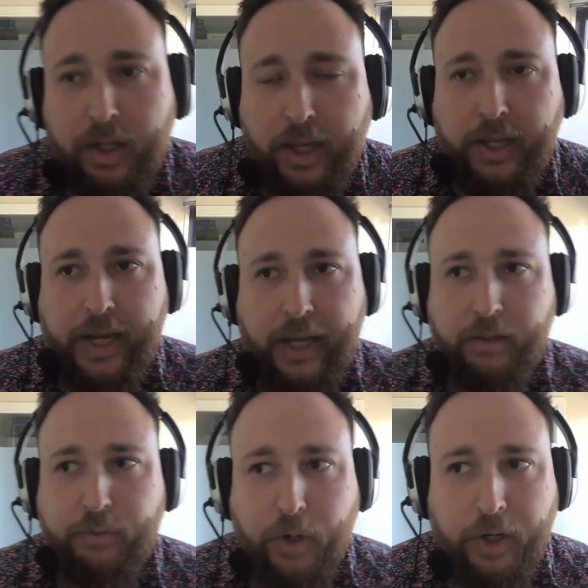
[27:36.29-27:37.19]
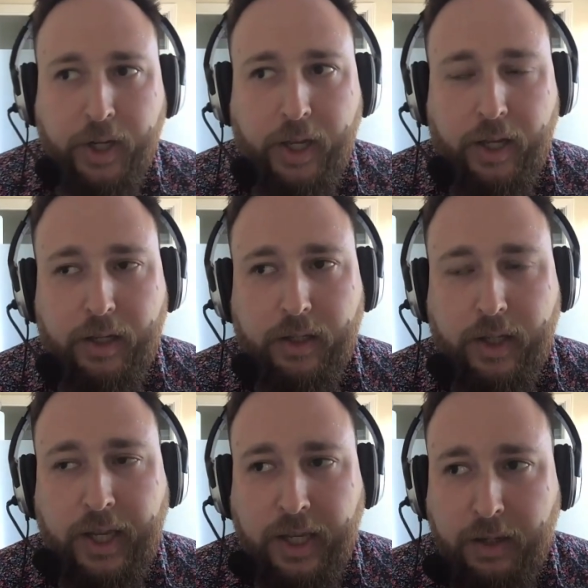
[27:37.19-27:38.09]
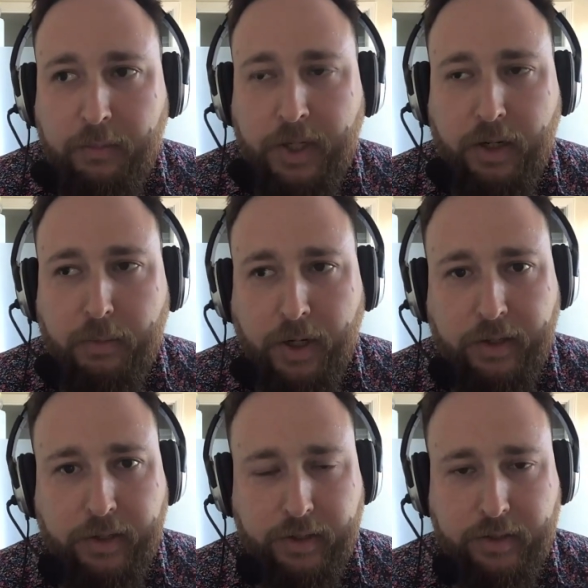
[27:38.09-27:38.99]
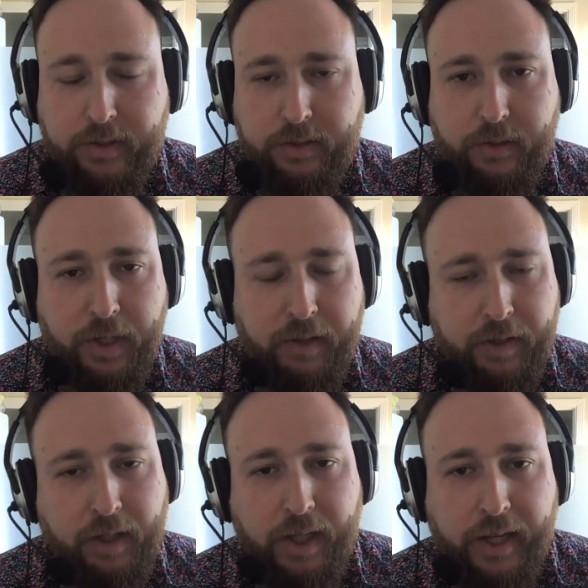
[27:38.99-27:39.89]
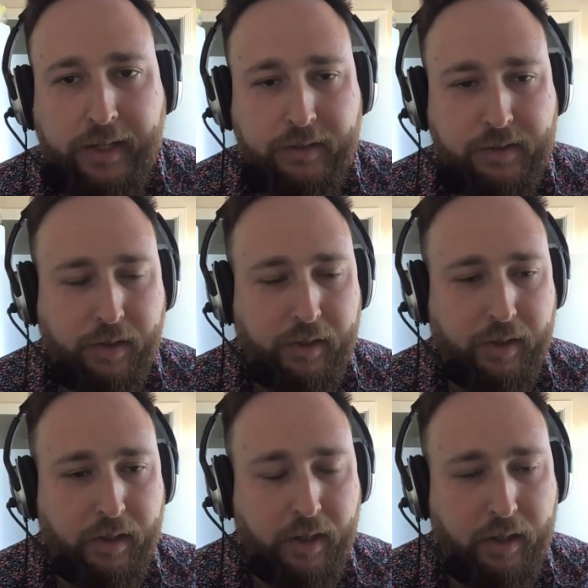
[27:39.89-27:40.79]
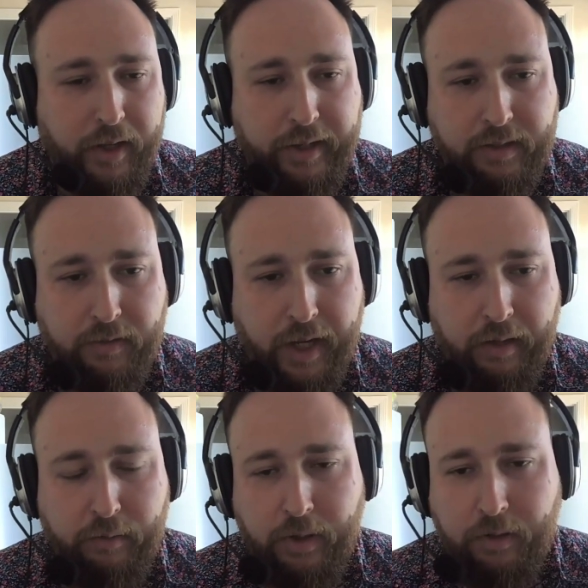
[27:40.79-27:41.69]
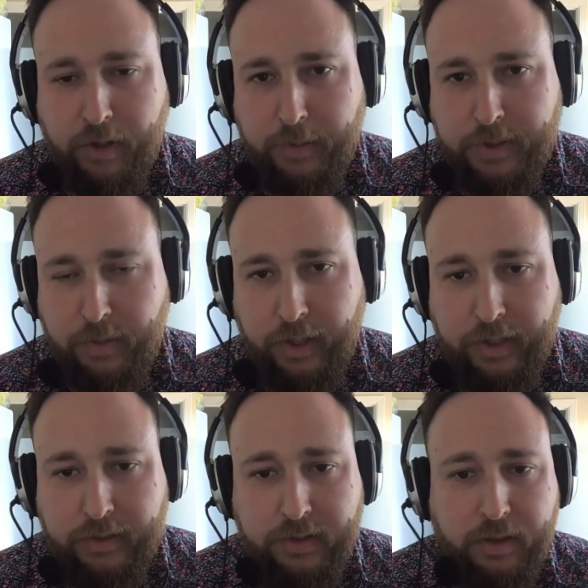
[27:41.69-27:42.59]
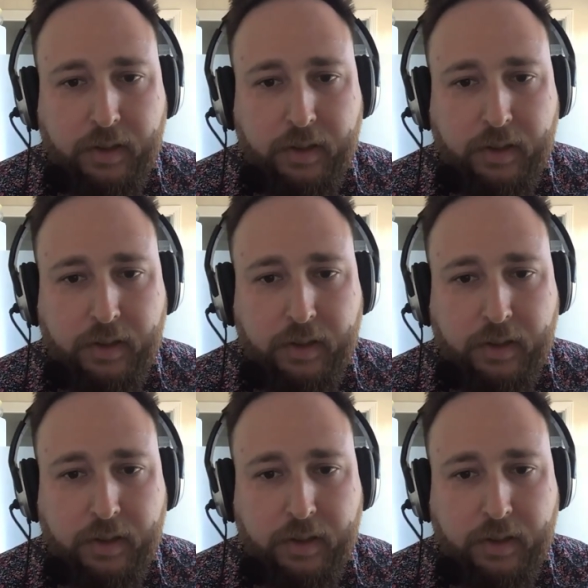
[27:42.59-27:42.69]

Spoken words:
in California, AIM and our partners we have an alliance called the Alliance of California Farmers Markets,